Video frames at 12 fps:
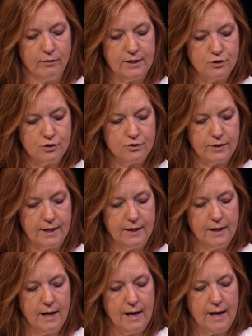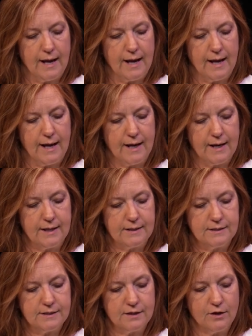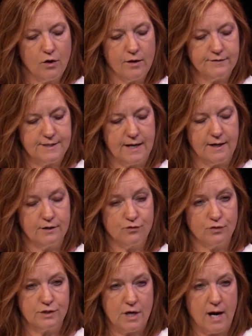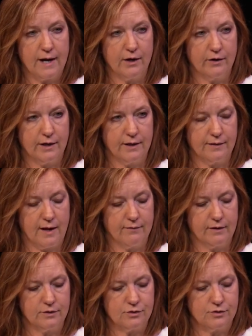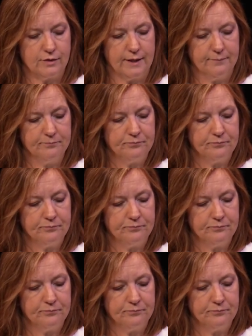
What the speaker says: registry, and the offset is retired in that registry.